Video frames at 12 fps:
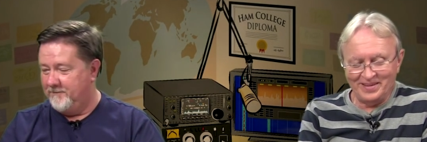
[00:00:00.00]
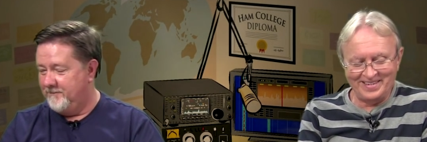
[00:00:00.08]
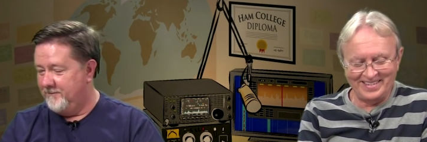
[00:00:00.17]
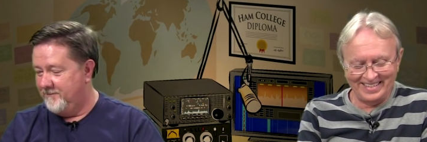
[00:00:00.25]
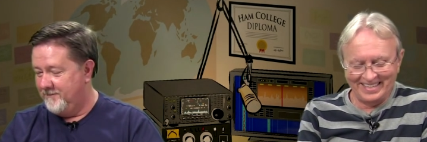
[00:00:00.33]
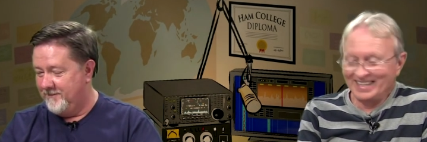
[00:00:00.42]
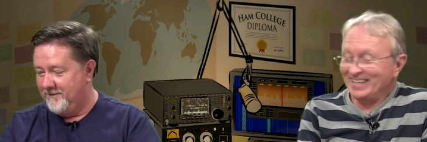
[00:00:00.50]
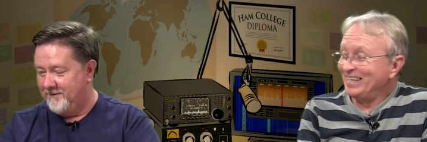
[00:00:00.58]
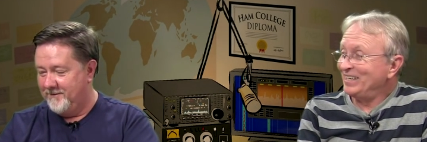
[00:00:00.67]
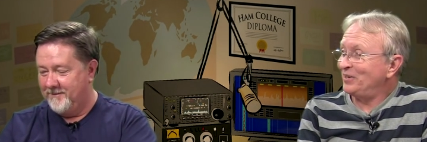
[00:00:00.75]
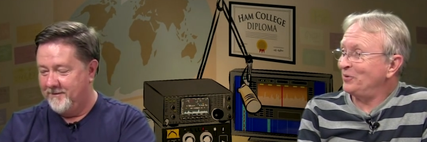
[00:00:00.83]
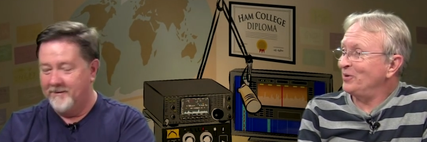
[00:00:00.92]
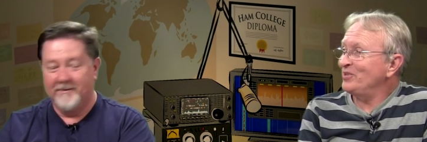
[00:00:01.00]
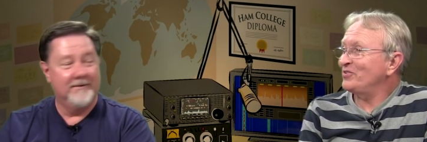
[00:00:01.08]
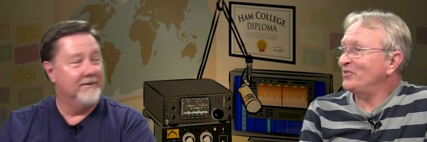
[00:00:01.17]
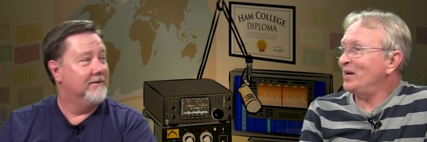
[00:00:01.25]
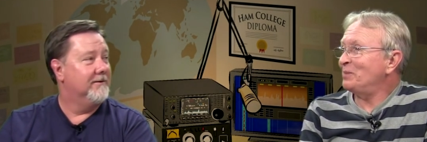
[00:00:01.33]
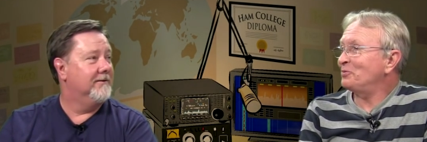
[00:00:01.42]
Speaker 1: in a
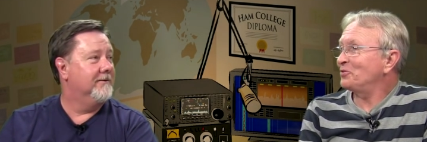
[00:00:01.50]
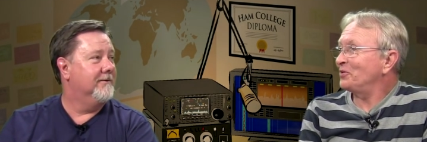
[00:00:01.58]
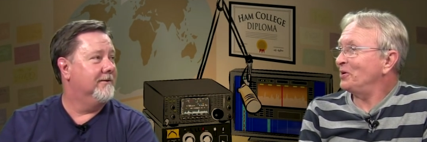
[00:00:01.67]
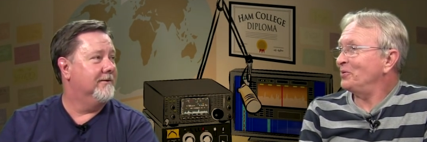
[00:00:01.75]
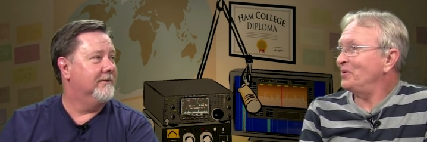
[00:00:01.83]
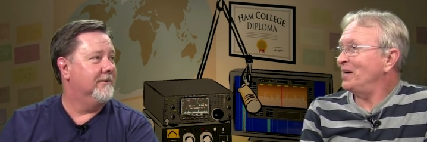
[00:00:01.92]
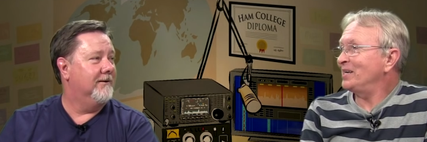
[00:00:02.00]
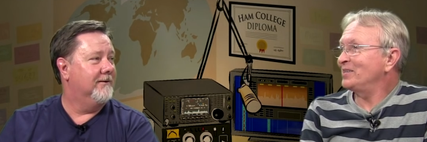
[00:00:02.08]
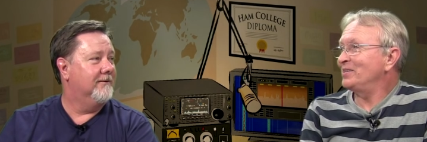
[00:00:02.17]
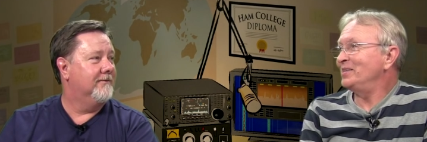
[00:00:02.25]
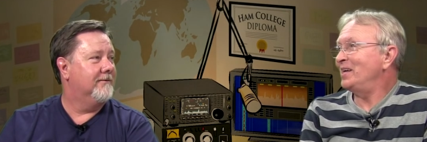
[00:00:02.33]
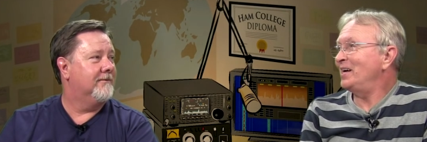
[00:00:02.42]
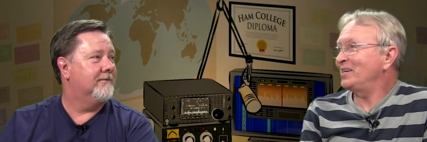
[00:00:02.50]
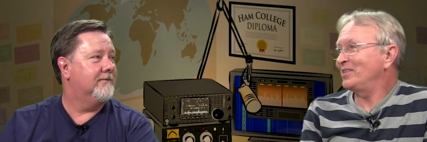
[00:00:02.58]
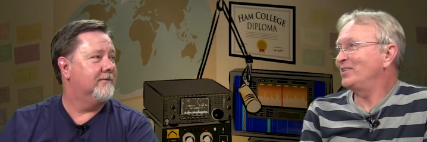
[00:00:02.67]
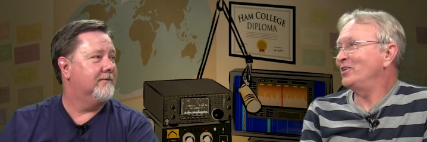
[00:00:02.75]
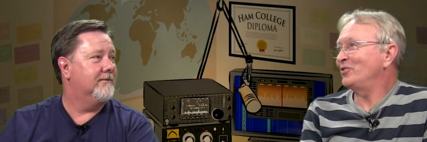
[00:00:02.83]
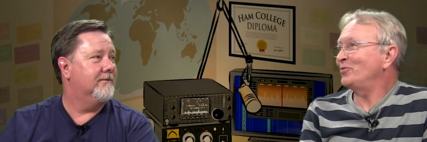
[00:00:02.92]
recent episode, not
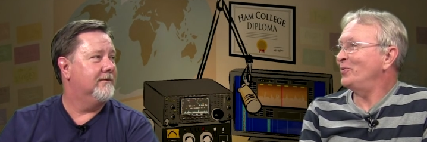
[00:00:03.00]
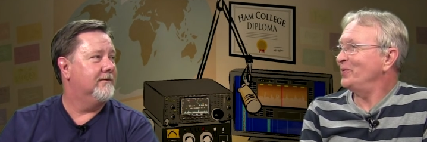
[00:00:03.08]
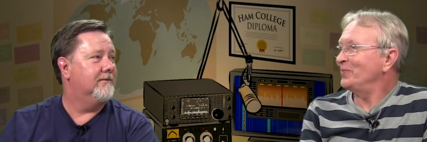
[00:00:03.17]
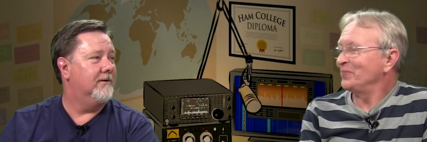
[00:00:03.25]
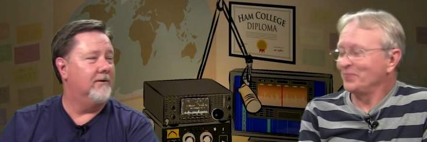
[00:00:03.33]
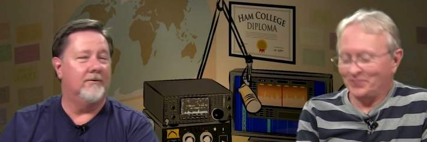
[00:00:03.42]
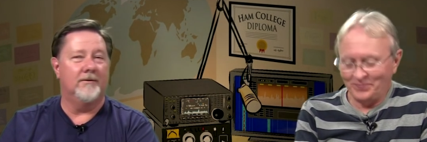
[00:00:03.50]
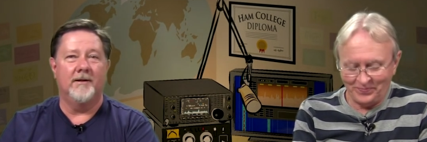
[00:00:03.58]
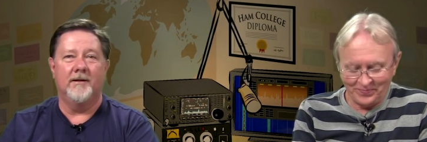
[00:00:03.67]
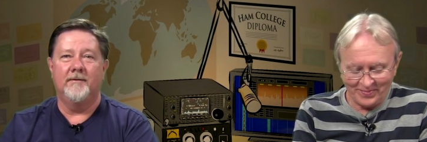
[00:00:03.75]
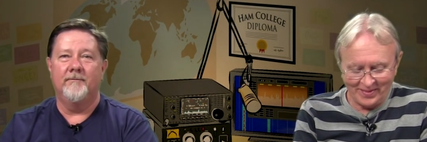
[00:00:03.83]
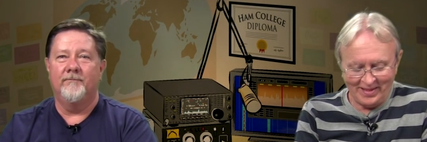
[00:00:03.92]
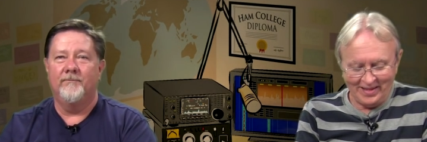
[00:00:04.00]
not this one. Oh, okay.